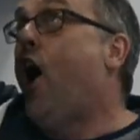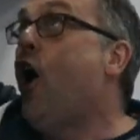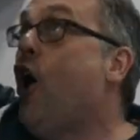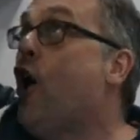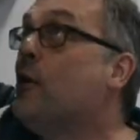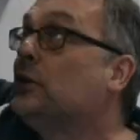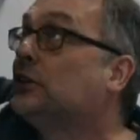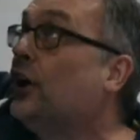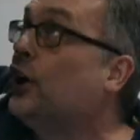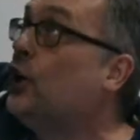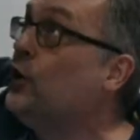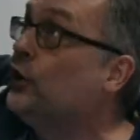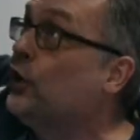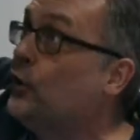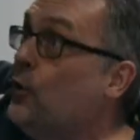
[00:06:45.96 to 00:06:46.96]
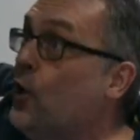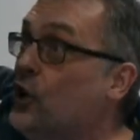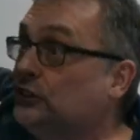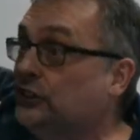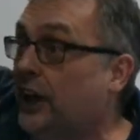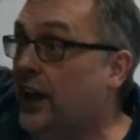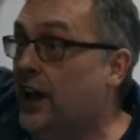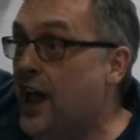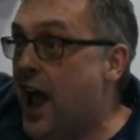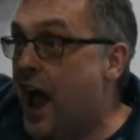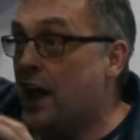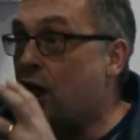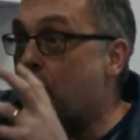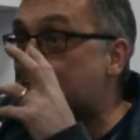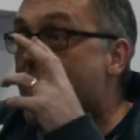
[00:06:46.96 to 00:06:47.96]
arm as I go under the water
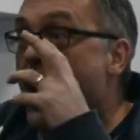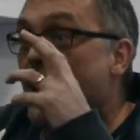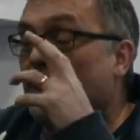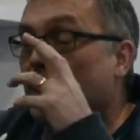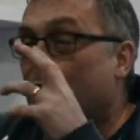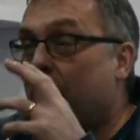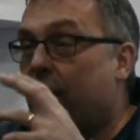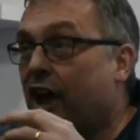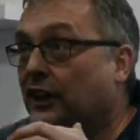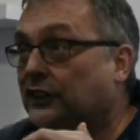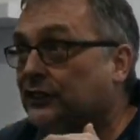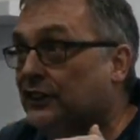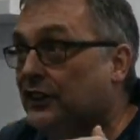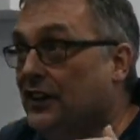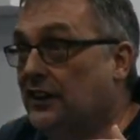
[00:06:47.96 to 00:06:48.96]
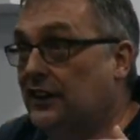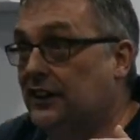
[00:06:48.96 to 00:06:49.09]
and I mouth the words.